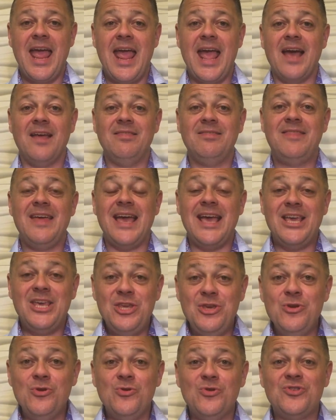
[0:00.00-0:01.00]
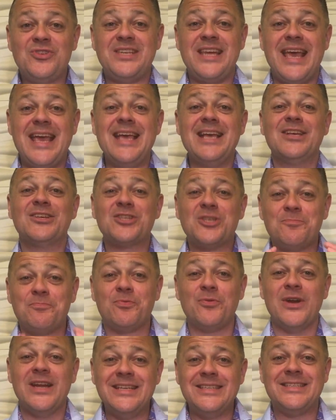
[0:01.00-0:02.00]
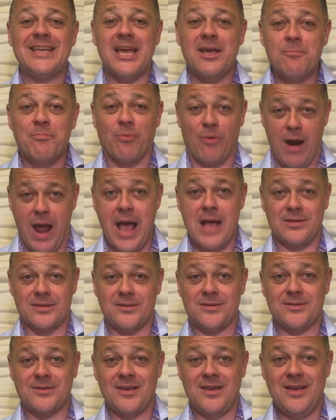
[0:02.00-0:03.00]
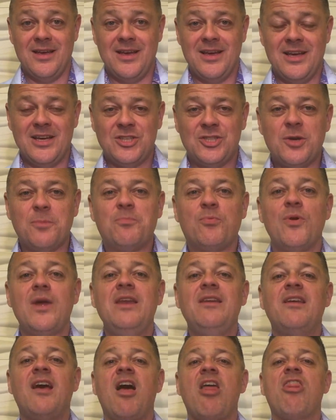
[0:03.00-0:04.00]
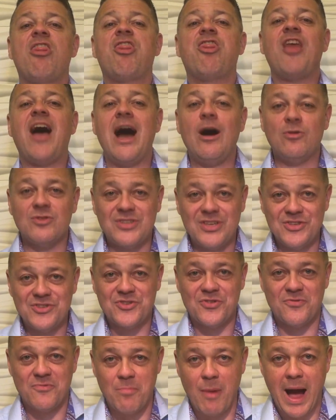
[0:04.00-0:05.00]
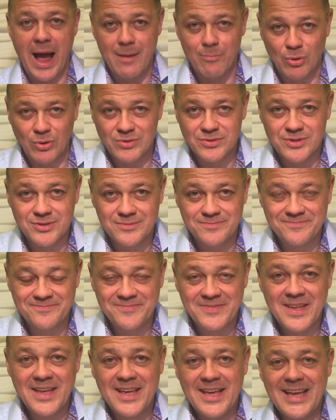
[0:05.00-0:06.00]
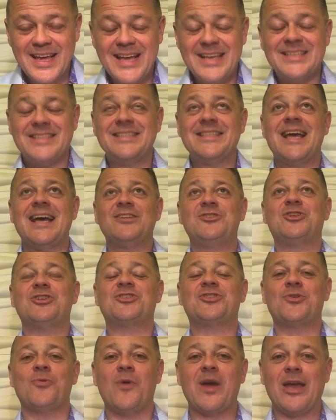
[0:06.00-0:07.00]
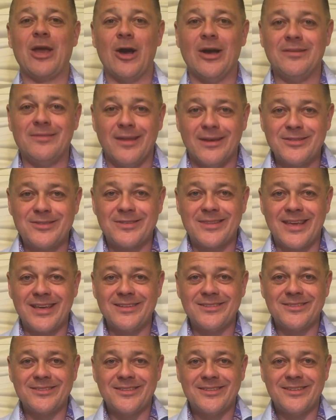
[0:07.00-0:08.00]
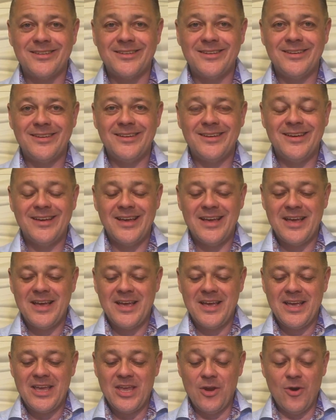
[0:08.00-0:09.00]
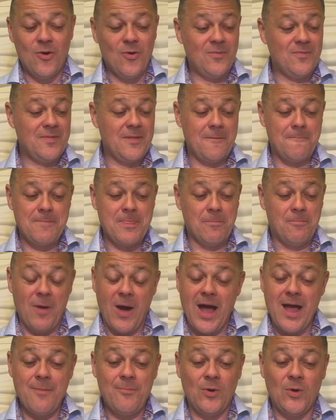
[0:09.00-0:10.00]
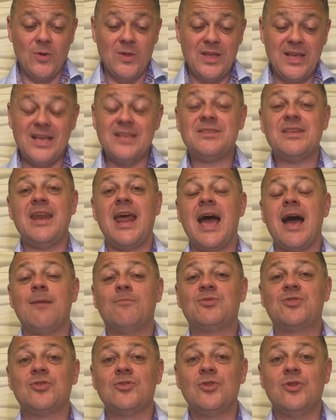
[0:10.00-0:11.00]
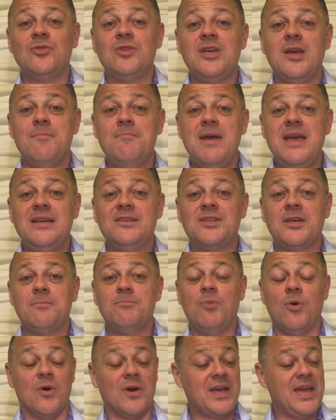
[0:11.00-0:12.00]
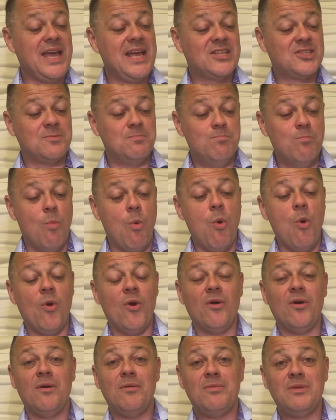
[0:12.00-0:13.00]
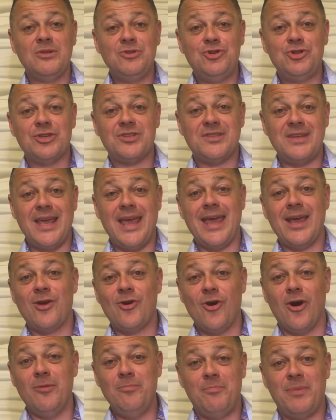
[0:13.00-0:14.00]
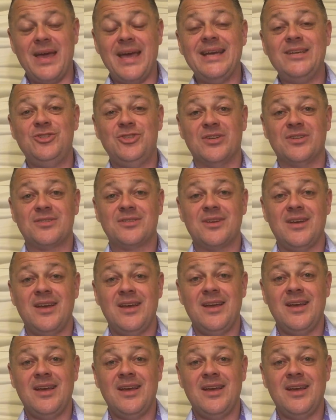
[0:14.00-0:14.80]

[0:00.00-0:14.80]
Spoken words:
and they used his printing press to print thousands of Bibles. Isn't that just the way God does things? The Bible is an absolutely amazing book. It's more than just ink on pages.